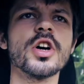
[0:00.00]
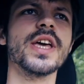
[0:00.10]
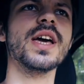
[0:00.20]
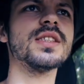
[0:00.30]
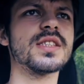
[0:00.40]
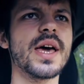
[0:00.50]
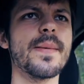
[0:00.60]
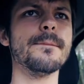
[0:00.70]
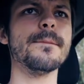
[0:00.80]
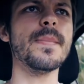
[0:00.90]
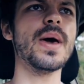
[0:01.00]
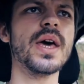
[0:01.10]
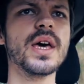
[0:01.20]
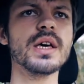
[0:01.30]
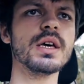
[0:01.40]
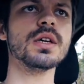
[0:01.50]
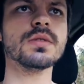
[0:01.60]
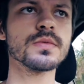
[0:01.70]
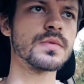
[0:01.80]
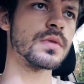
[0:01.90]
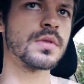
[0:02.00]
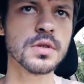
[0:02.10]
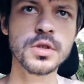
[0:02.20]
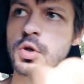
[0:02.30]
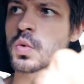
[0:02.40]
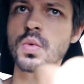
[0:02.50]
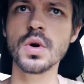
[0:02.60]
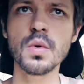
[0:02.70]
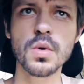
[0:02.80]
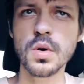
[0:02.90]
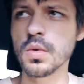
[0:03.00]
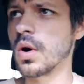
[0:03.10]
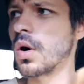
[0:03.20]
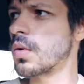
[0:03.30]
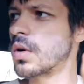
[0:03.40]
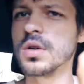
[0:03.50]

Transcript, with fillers: to jedziemy. Whoa, whoa, whoa.